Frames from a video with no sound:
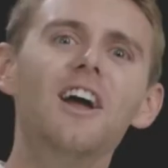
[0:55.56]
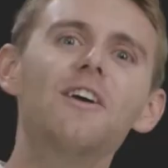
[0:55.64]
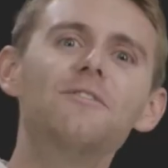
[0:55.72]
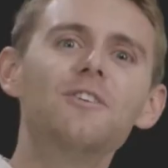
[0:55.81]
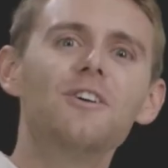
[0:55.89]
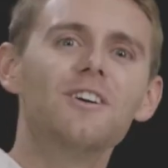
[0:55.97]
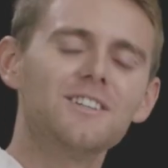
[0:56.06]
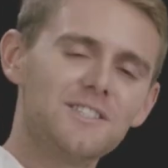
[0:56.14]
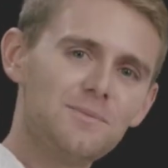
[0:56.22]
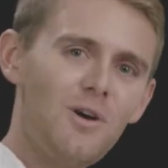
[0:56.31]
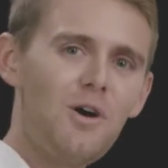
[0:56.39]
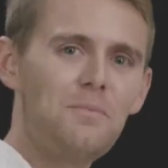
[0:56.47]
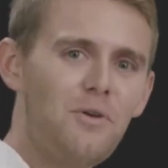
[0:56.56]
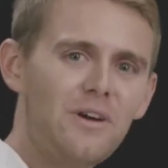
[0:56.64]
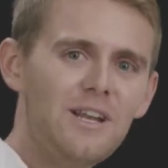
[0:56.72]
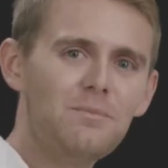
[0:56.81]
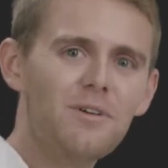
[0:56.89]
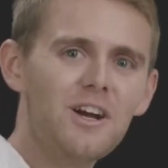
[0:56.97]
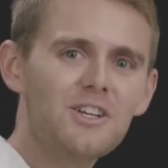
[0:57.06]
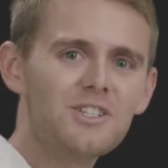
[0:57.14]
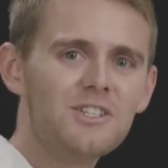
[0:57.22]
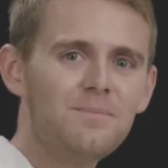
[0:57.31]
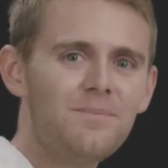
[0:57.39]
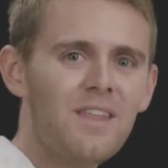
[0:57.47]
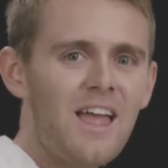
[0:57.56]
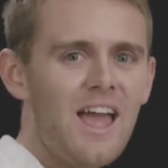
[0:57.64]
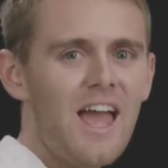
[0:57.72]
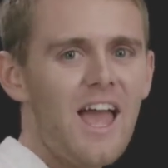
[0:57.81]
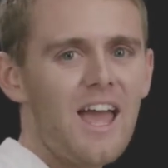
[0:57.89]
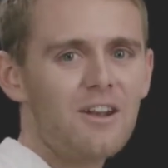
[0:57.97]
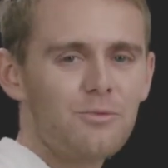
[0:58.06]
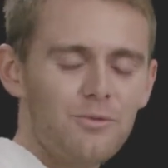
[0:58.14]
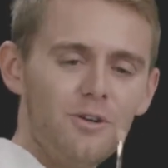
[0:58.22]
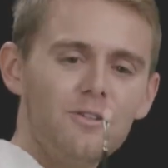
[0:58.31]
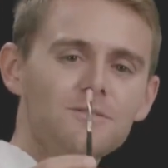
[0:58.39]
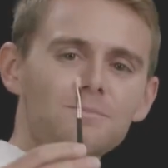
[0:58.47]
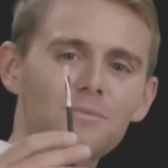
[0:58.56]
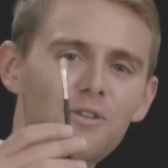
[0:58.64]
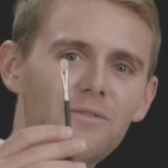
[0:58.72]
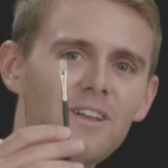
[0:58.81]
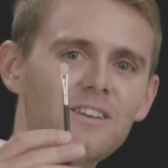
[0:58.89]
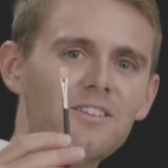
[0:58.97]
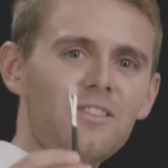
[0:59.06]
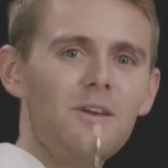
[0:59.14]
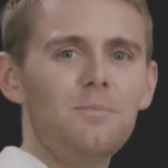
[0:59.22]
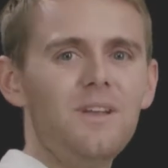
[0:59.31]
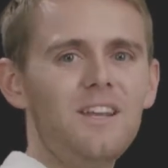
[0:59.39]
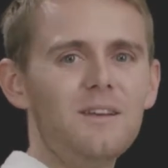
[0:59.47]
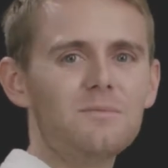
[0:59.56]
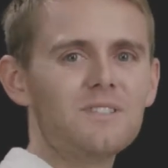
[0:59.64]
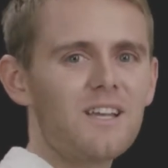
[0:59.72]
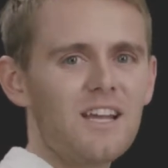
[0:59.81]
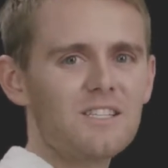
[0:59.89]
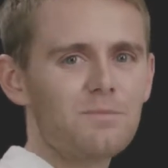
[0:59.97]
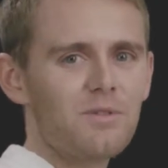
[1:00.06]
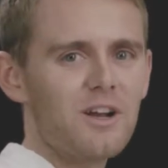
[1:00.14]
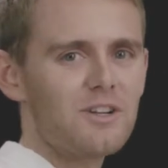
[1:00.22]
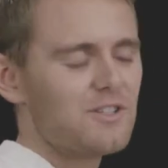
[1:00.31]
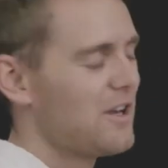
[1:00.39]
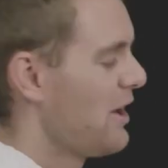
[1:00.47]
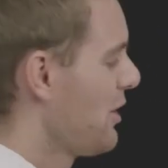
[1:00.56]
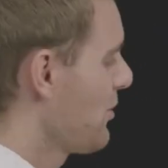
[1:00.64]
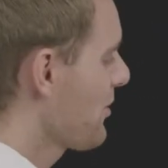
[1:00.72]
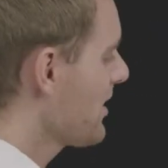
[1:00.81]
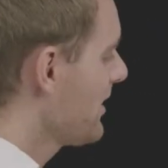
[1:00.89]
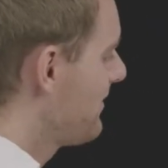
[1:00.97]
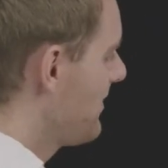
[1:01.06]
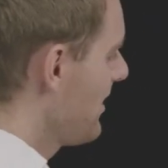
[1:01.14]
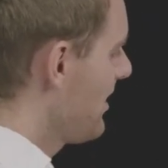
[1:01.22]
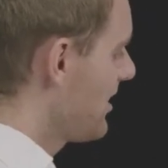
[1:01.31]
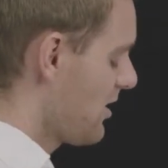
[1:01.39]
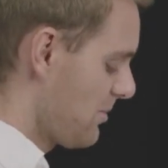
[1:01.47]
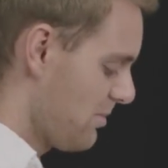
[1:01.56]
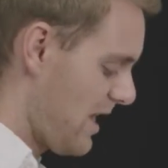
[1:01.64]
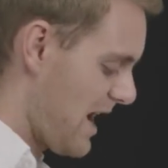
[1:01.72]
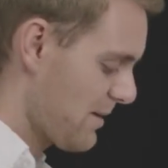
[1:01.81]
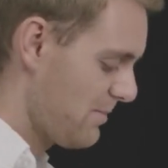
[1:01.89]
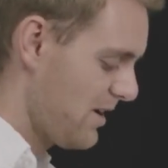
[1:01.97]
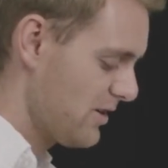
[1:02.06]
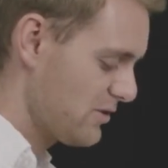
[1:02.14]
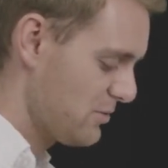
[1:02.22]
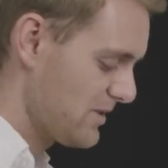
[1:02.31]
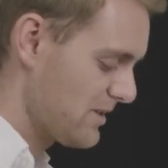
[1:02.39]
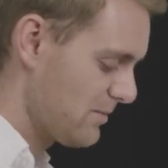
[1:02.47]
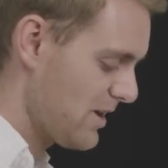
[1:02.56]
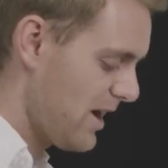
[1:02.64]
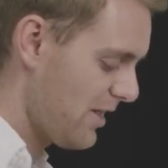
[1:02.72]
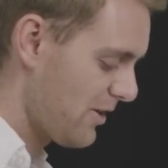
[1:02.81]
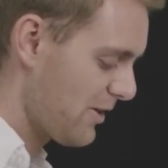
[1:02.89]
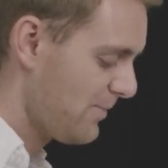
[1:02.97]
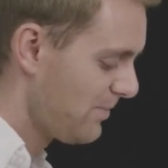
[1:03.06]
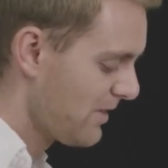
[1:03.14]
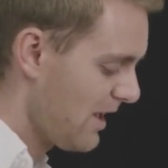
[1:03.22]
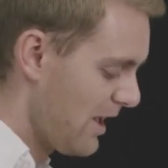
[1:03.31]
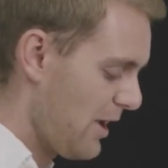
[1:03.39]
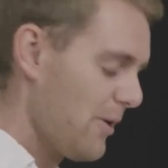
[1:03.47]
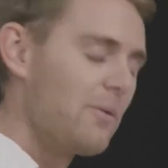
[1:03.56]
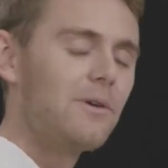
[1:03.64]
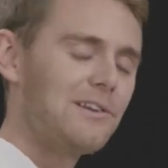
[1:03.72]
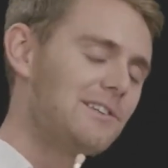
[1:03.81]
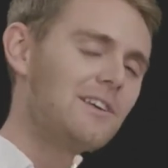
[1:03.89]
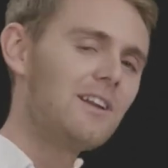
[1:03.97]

off your small pointy brush, and we'll move into the medium-sized brush. We're gonna fill in our black bears with some color. We're just